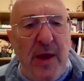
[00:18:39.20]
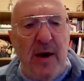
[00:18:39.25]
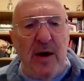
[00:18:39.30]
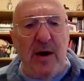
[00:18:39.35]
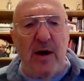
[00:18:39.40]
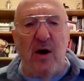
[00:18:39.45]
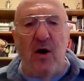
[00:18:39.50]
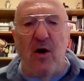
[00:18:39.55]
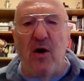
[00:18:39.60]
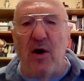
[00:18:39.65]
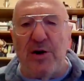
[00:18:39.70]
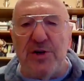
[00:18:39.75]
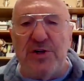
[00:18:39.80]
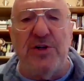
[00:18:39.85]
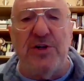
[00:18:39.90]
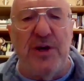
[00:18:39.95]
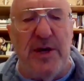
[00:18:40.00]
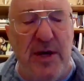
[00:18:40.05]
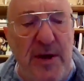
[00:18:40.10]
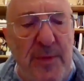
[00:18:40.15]

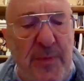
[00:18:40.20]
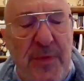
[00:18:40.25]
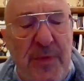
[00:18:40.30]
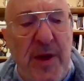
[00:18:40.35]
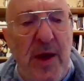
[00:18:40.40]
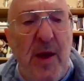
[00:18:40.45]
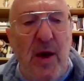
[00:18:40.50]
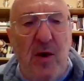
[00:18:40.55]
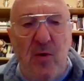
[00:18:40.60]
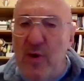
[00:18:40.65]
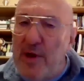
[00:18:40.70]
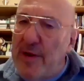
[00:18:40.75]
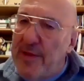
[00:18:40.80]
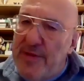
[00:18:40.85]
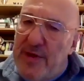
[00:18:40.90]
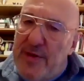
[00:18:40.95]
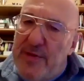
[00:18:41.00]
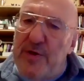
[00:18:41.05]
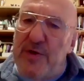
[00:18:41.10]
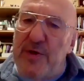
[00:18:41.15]
harshly, well,
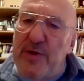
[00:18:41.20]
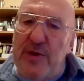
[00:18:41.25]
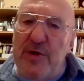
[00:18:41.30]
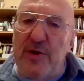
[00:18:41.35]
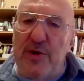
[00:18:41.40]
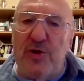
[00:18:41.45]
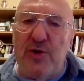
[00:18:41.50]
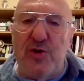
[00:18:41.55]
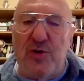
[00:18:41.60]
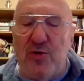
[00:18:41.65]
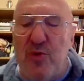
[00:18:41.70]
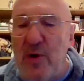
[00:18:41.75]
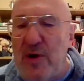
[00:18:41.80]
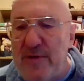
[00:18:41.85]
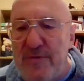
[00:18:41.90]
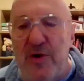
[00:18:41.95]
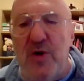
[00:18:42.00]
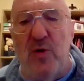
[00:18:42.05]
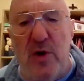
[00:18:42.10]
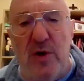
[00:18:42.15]
then the
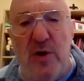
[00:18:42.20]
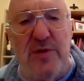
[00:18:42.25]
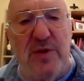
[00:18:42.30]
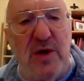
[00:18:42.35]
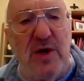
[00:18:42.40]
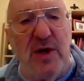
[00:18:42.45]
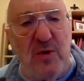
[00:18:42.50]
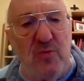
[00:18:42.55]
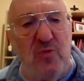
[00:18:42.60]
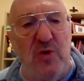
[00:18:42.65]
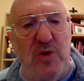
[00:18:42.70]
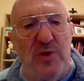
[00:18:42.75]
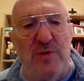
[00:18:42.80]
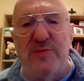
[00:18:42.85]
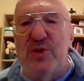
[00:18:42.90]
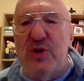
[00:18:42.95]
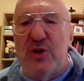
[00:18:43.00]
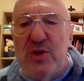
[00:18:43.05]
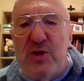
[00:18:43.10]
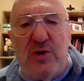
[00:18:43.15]
12-year-old kid will
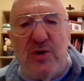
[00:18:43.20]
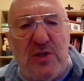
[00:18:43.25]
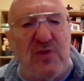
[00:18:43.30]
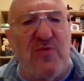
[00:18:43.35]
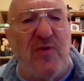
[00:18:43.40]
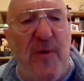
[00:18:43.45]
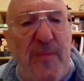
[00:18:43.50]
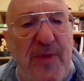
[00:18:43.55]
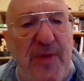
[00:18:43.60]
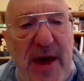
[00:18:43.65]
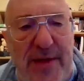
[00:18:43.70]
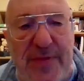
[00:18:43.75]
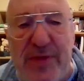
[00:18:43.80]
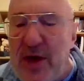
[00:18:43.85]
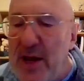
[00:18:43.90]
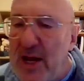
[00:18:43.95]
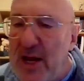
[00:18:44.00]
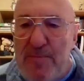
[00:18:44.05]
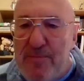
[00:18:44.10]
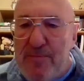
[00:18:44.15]
deduce from
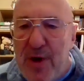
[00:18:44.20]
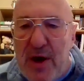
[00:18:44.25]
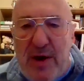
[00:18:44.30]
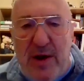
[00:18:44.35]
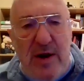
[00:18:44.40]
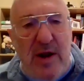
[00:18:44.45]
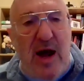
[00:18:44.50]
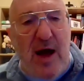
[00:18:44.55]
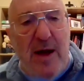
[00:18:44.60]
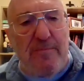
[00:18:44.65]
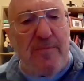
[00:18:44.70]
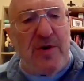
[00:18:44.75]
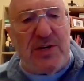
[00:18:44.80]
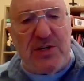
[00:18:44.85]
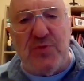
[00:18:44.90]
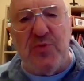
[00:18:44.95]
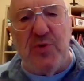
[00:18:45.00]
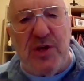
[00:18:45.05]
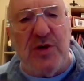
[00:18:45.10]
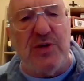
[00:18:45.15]
that he better not mess
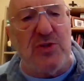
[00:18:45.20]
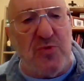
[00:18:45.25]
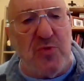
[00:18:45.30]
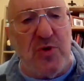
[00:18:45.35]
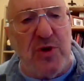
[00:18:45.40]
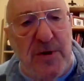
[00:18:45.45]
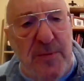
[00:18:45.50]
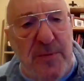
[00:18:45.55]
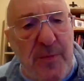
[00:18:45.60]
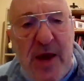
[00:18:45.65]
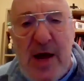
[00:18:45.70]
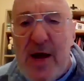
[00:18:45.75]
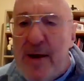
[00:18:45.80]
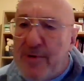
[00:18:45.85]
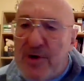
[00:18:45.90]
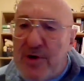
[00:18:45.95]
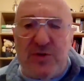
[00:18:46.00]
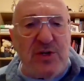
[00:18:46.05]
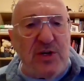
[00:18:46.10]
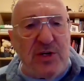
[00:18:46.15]
with Israel
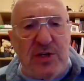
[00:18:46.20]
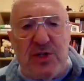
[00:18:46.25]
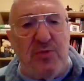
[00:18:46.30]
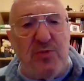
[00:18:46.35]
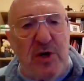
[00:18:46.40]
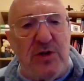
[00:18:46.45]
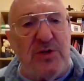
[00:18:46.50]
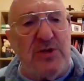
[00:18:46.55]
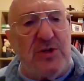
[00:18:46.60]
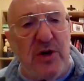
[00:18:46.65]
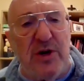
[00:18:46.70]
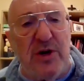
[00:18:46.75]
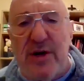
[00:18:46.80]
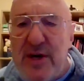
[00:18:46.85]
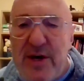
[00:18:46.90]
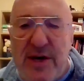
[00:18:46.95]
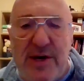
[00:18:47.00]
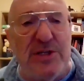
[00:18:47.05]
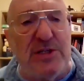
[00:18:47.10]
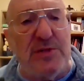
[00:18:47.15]
because Israel is going to
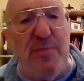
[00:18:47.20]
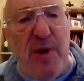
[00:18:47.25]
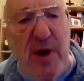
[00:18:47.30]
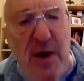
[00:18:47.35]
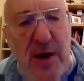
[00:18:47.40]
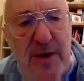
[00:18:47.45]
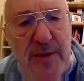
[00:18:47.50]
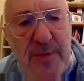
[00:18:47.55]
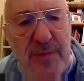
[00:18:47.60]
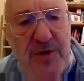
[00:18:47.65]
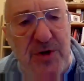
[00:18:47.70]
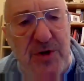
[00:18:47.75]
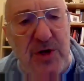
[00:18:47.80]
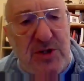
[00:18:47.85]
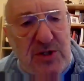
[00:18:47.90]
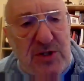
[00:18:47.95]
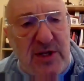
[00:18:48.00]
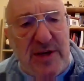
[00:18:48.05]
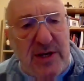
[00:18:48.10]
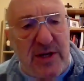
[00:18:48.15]
kick his butt,
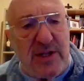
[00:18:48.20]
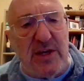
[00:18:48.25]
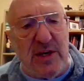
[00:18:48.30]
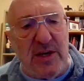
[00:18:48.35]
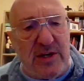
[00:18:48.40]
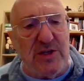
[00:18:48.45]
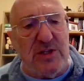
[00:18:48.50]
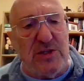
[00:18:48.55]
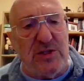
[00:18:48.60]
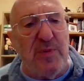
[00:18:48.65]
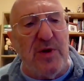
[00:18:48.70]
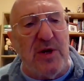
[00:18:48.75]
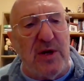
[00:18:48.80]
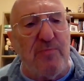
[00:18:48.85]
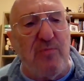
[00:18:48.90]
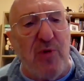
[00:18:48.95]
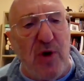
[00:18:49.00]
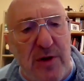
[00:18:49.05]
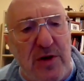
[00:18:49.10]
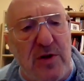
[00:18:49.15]
just like it kicked his big
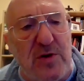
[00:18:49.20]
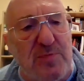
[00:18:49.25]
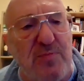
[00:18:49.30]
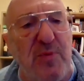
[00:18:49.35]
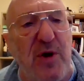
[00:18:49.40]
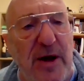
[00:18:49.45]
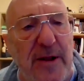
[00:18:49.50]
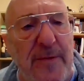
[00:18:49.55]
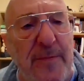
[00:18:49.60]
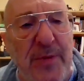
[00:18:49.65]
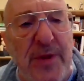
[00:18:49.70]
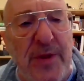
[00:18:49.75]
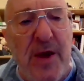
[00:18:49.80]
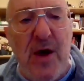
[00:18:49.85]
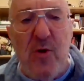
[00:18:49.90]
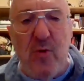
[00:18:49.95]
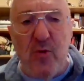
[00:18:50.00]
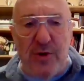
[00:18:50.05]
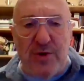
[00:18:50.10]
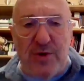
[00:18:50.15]
brother's butt.
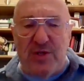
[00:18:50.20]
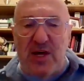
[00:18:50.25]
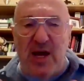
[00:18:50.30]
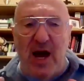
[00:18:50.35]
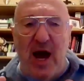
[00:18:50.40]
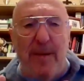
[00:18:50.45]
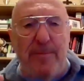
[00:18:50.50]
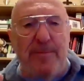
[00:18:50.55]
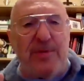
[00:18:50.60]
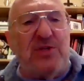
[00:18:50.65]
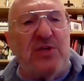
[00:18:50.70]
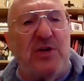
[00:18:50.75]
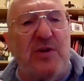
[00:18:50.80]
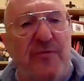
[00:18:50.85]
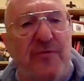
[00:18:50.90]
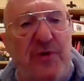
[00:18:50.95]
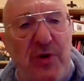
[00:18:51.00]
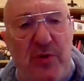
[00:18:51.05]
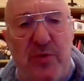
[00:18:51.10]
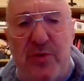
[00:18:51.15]
Whereas the opposite
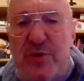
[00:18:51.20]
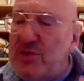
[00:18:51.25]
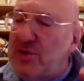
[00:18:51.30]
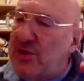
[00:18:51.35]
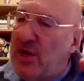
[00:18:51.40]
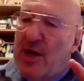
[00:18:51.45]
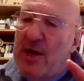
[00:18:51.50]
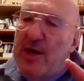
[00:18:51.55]
view is